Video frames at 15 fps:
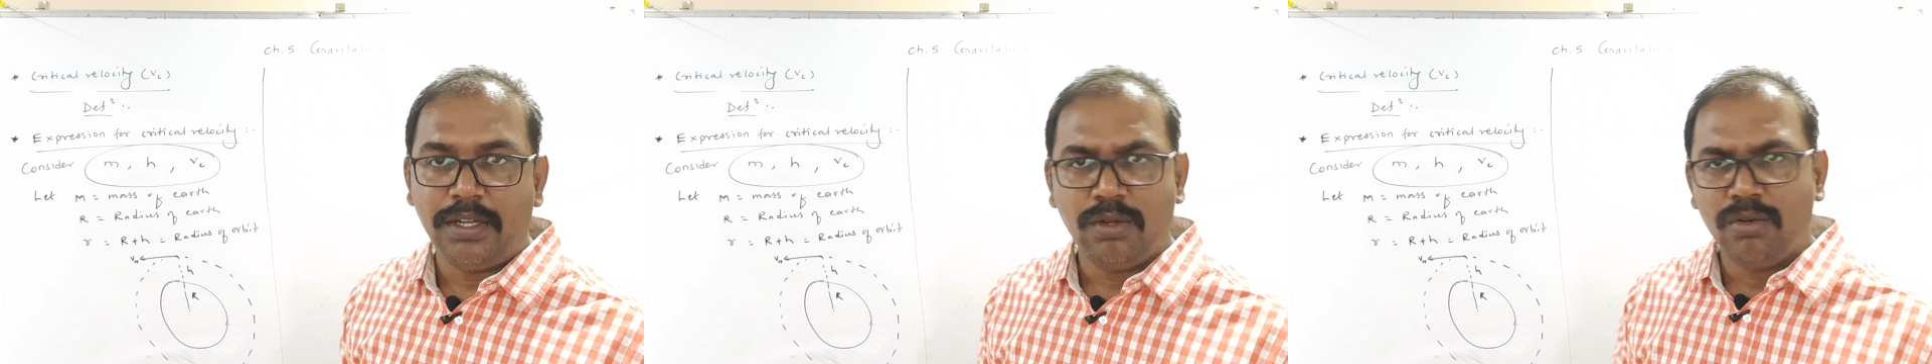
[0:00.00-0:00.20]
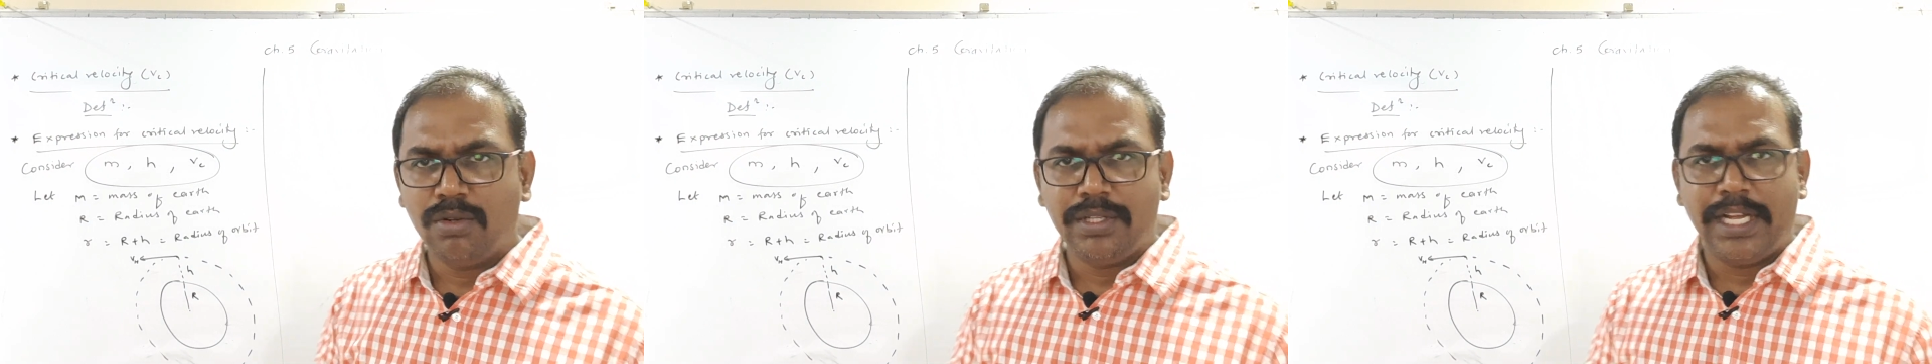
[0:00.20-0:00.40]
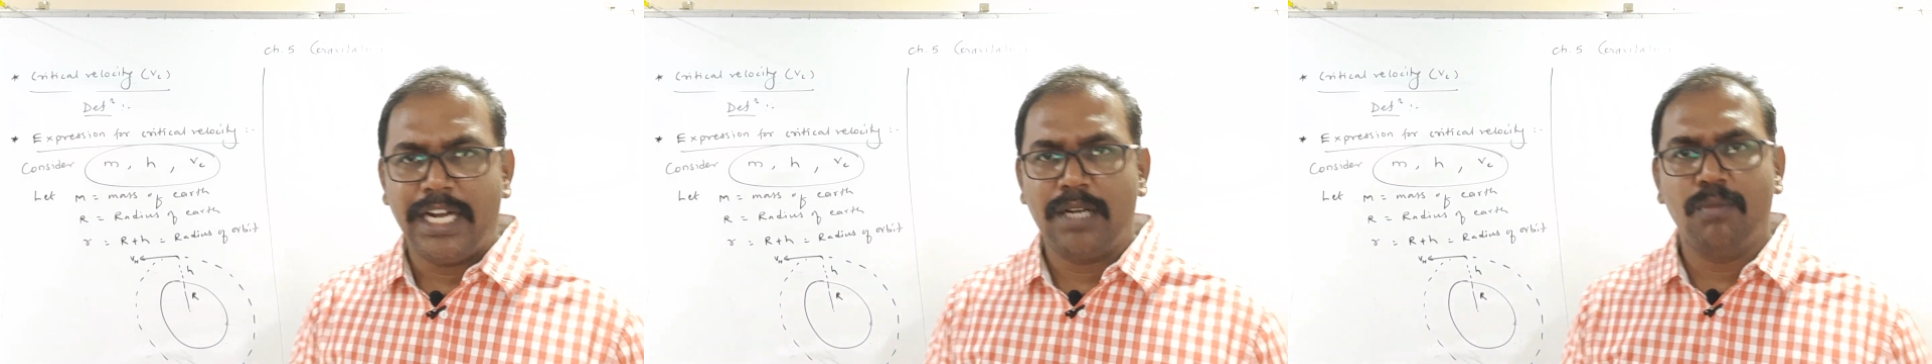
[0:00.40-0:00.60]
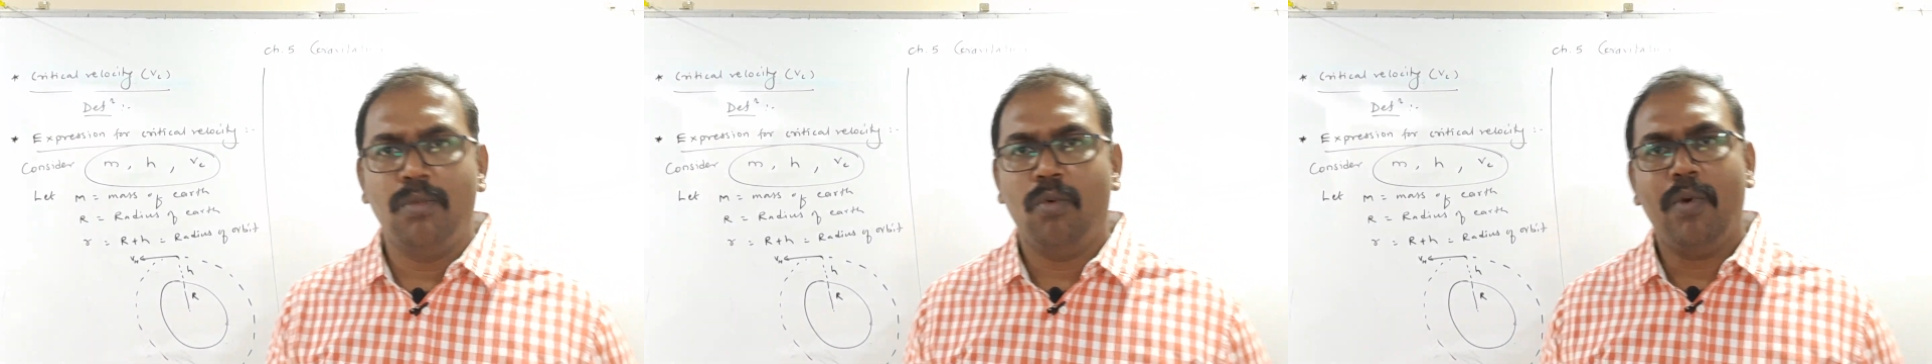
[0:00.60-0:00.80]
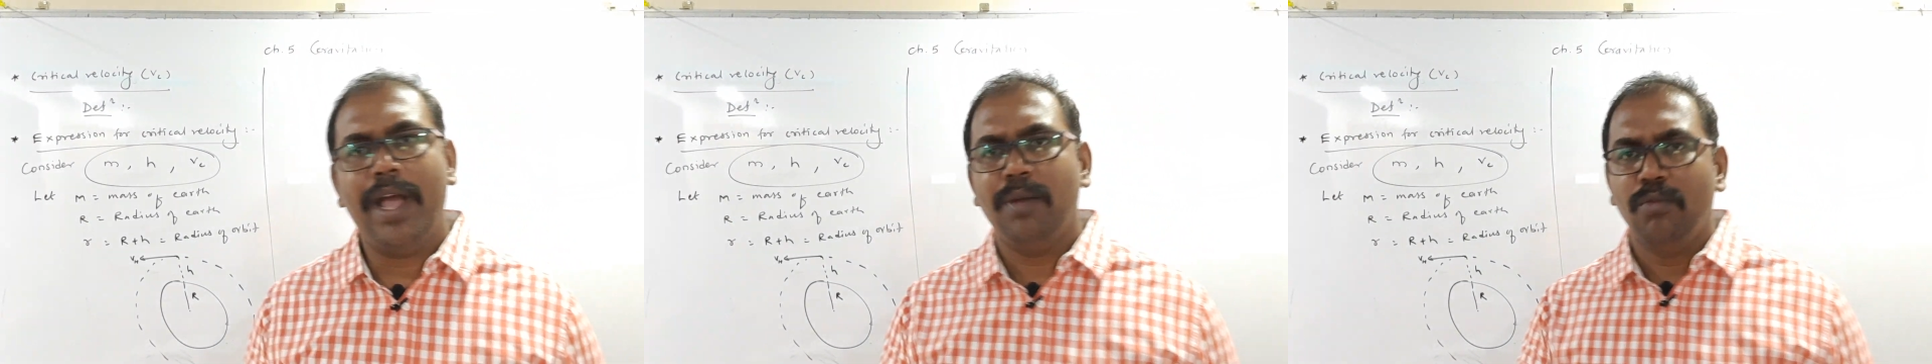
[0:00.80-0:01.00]
You know that
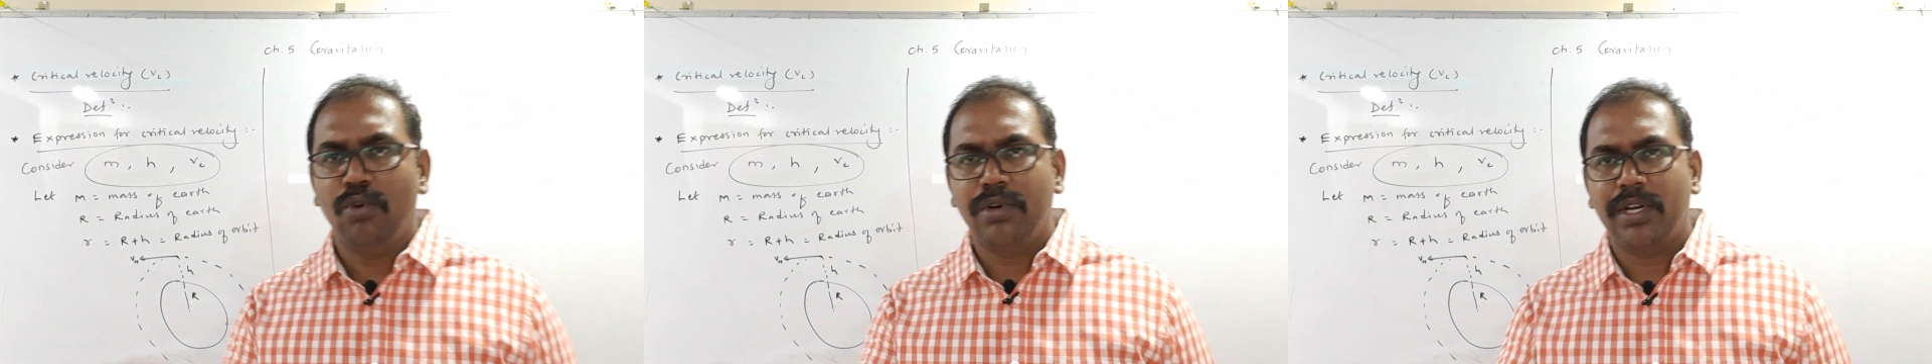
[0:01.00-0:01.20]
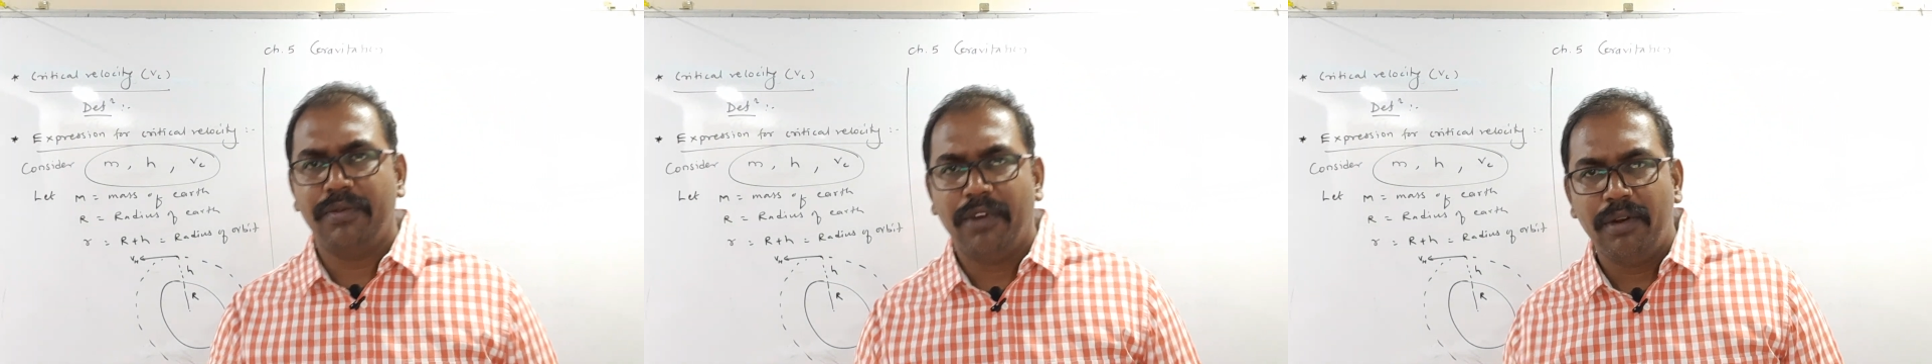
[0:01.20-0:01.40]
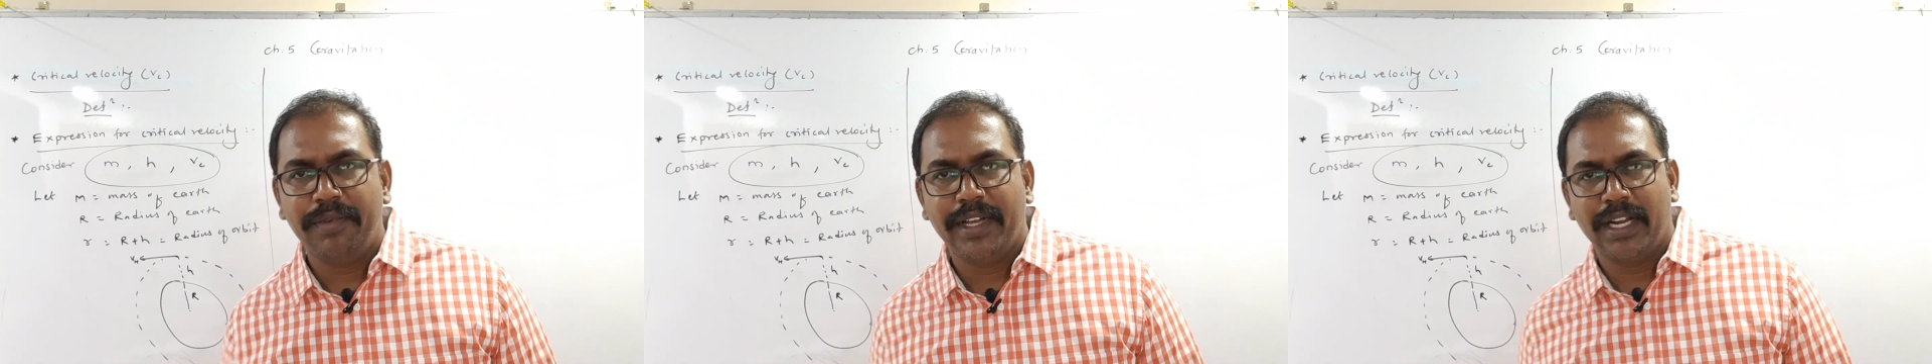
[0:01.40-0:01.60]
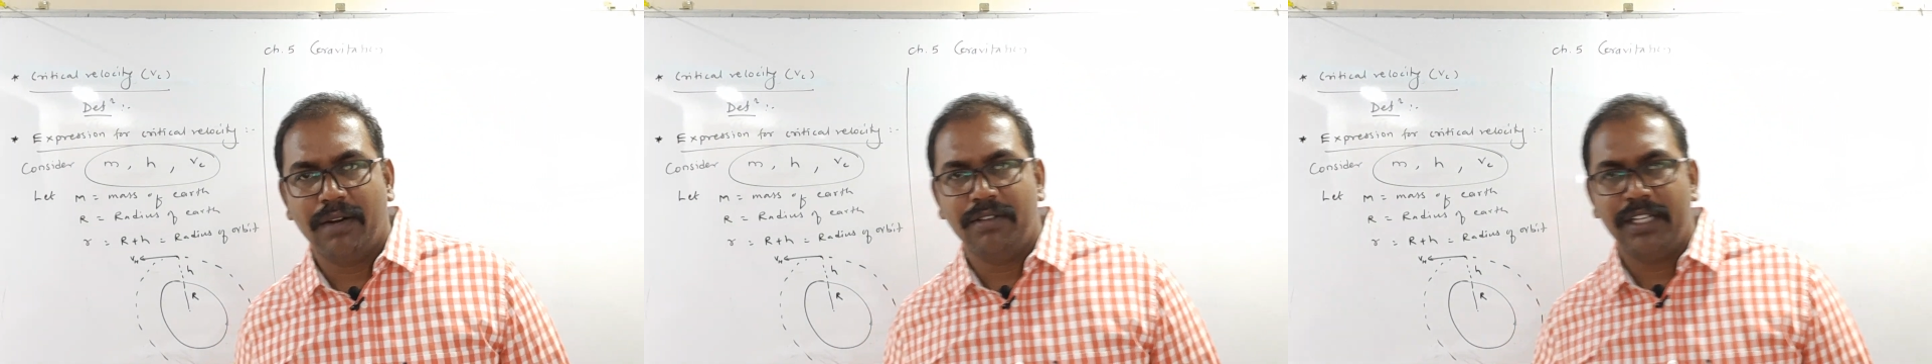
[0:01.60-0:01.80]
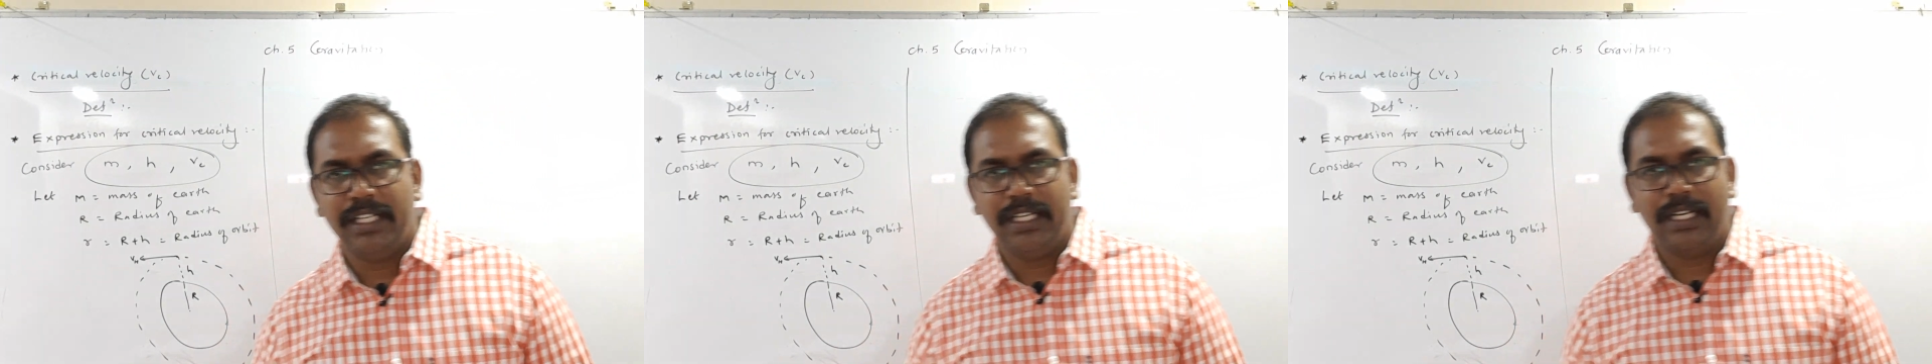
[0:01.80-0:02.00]
why moon revolving
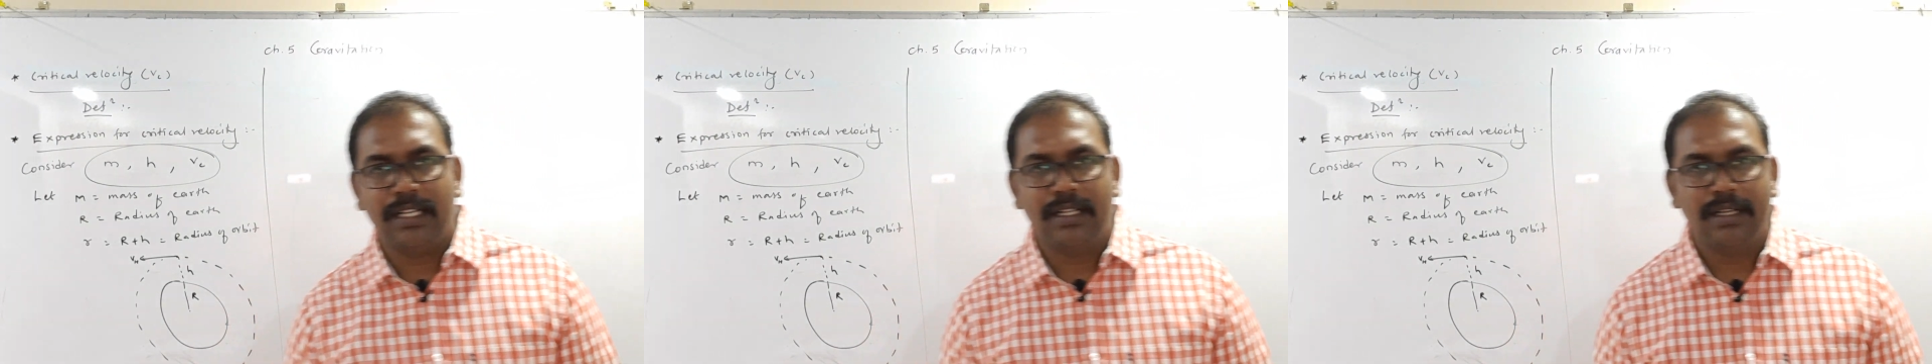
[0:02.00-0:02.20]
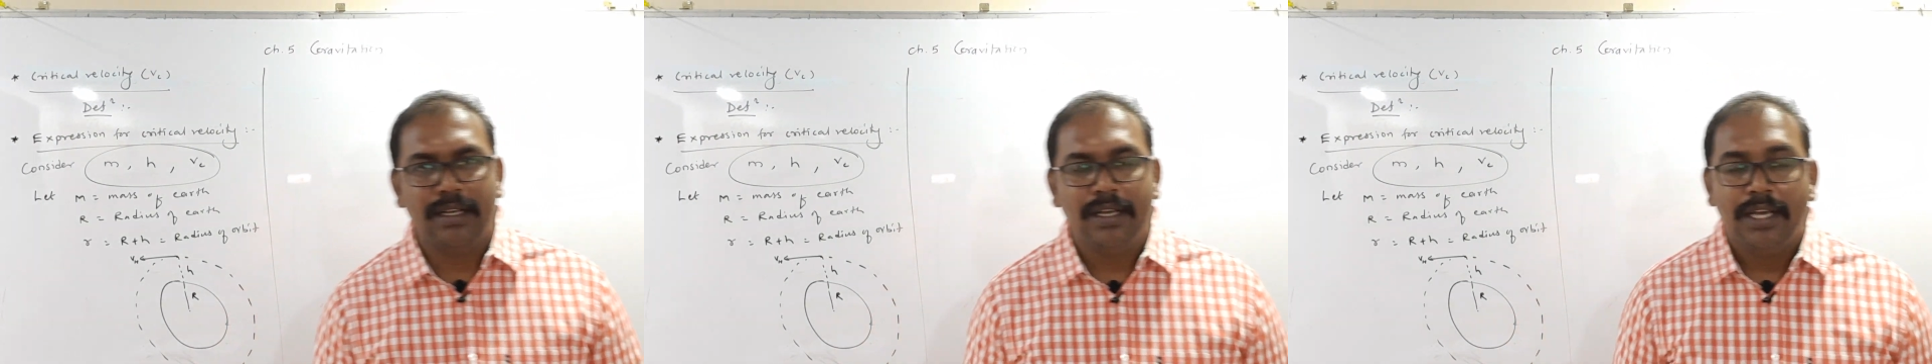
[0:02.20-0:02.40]
around the earth?